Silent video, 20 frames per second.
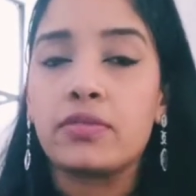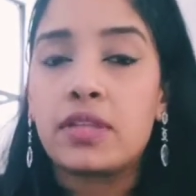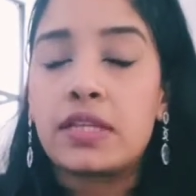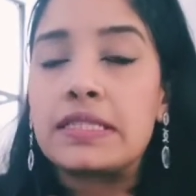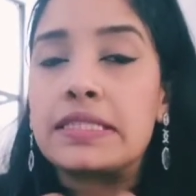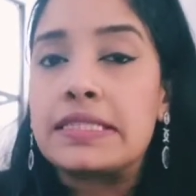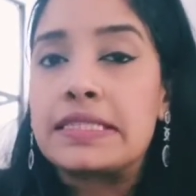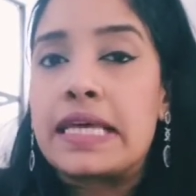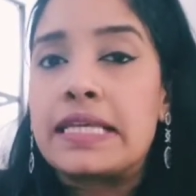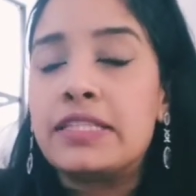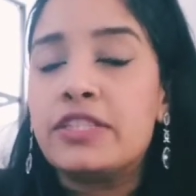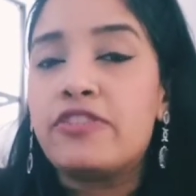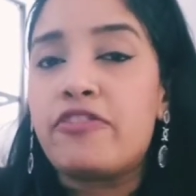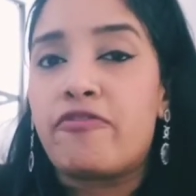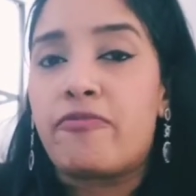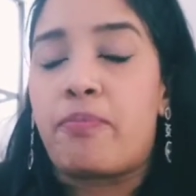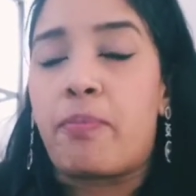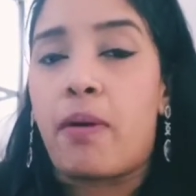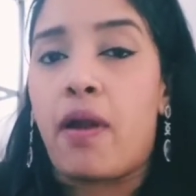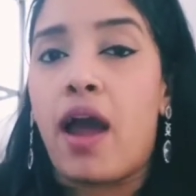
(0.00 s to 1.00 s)
sense
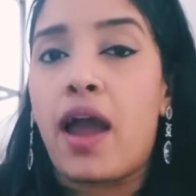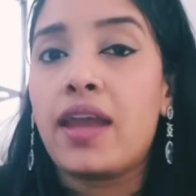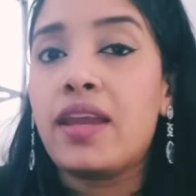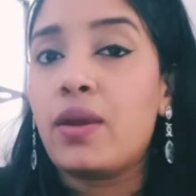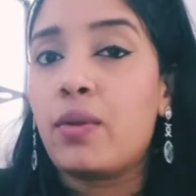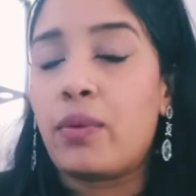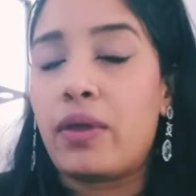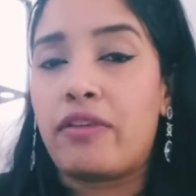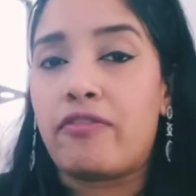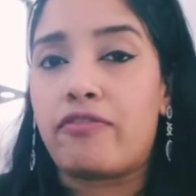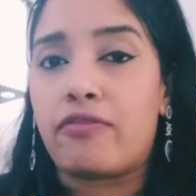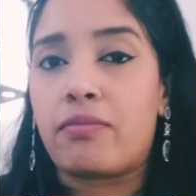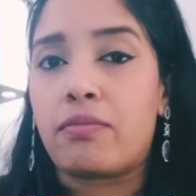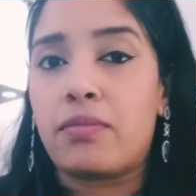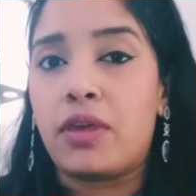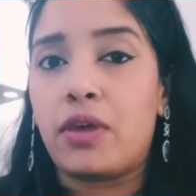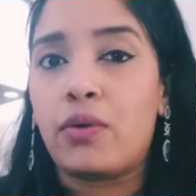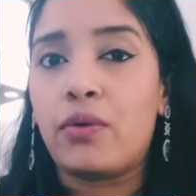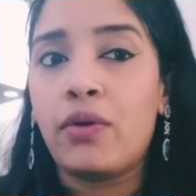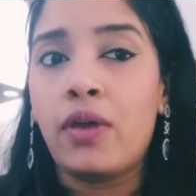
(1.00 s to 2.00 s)
of pride away from
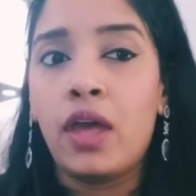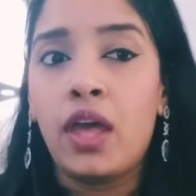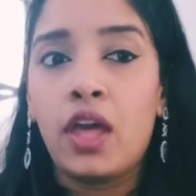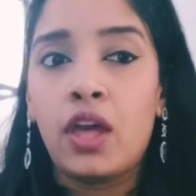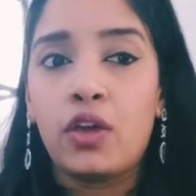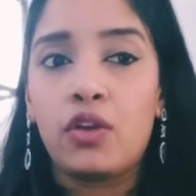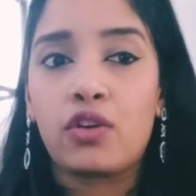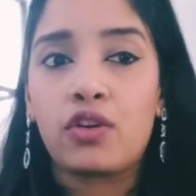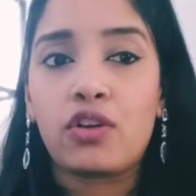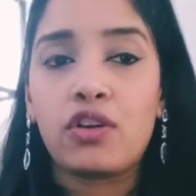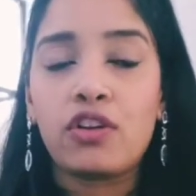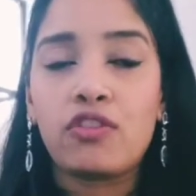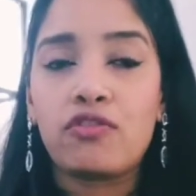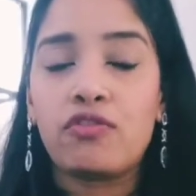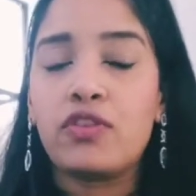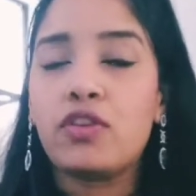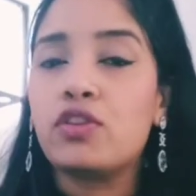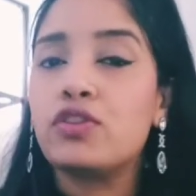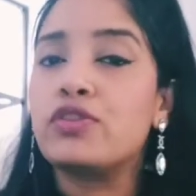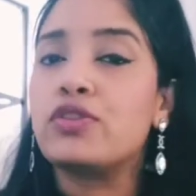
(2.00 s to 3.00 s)
you. You're going to
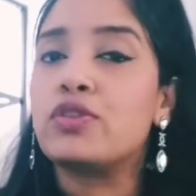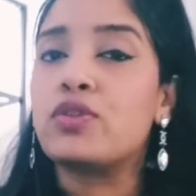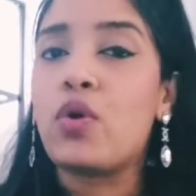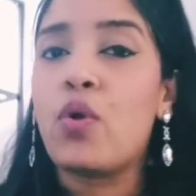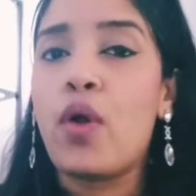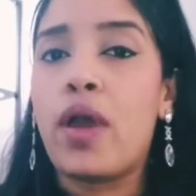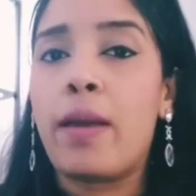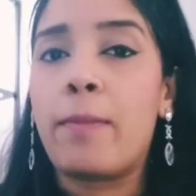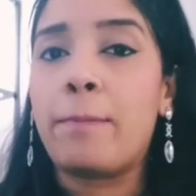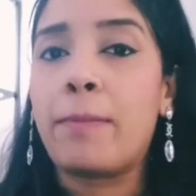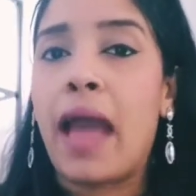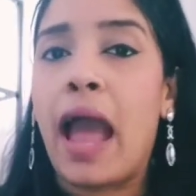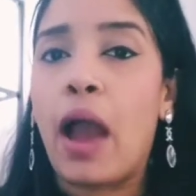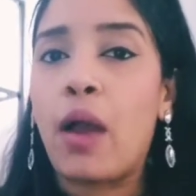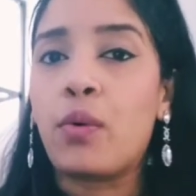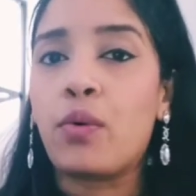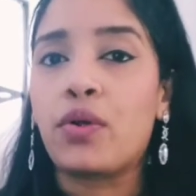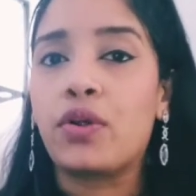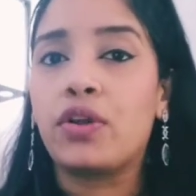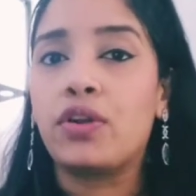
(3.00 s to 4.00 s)
feel so
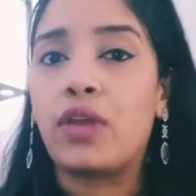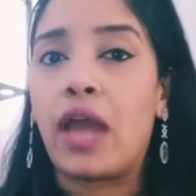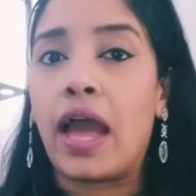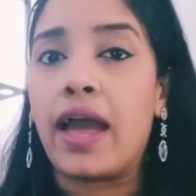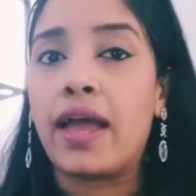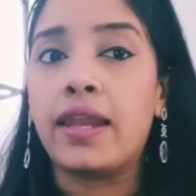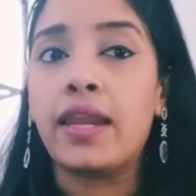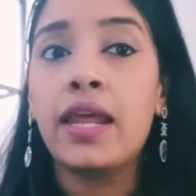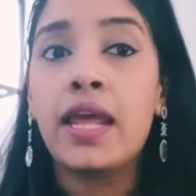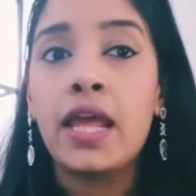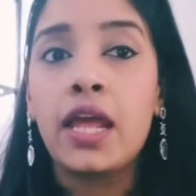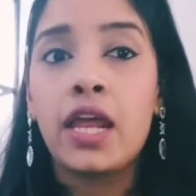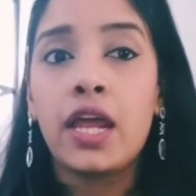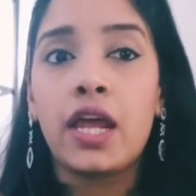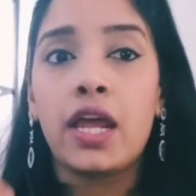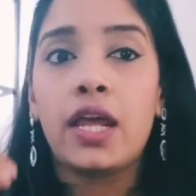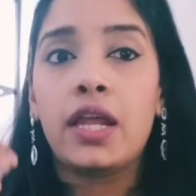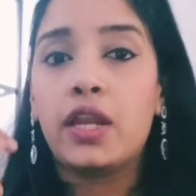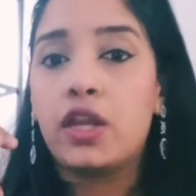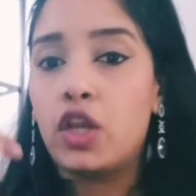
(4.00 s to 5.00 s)
empowered. And
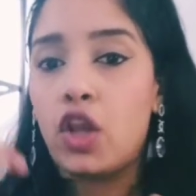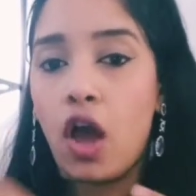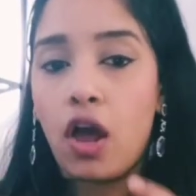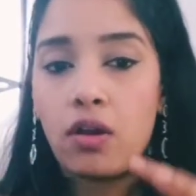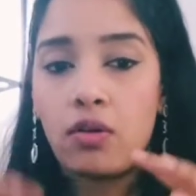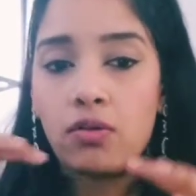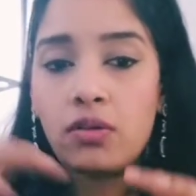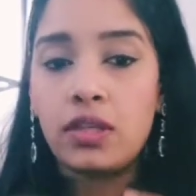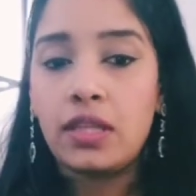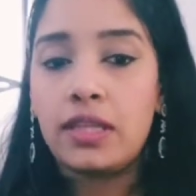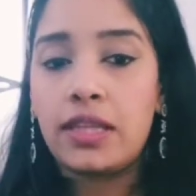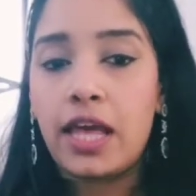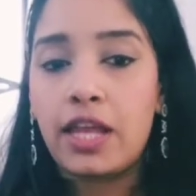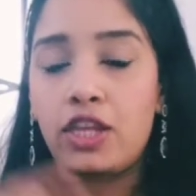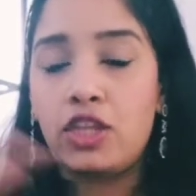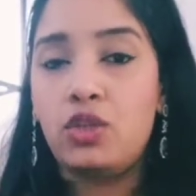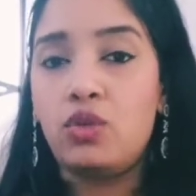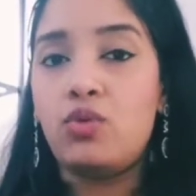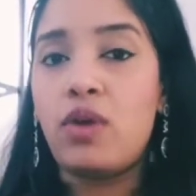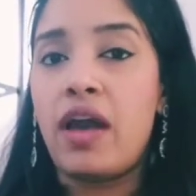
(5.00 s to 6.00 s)
not only
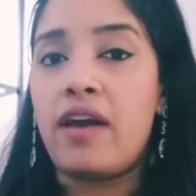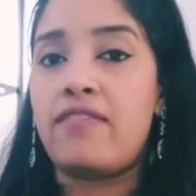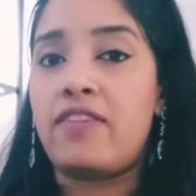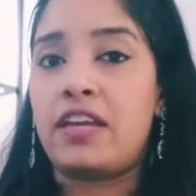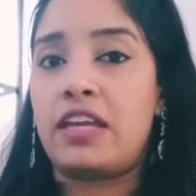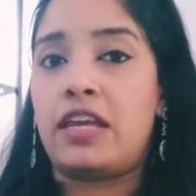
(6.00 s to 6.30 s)
that you have